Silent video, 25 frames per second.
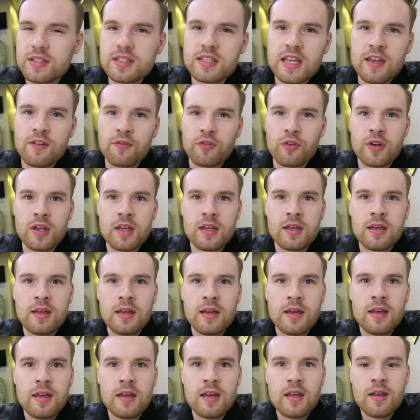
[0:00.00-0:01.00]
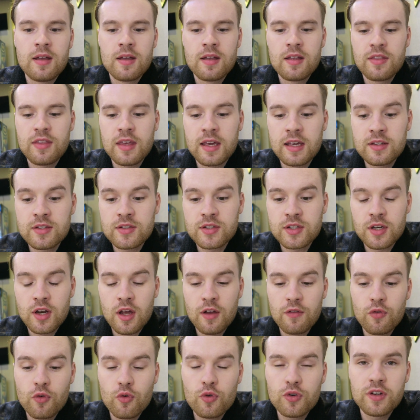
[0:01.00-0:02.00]
savoury things, and
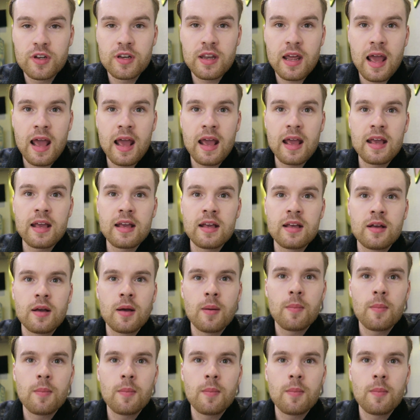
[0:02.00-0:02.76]
I've ordered a